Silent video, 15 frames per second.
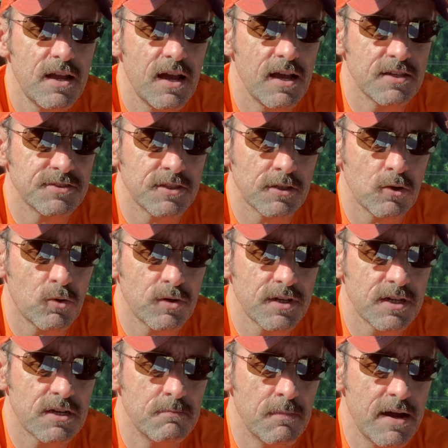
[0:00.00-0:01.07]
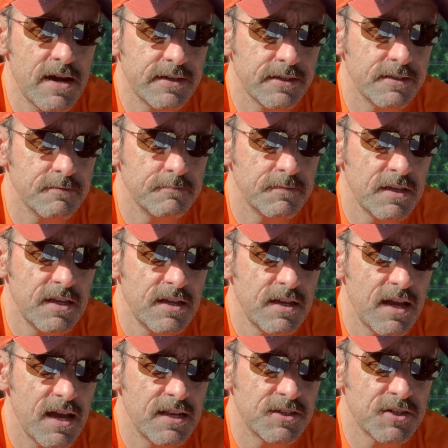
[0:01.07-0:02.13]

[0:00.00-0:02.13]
as the Lord had commanded him, and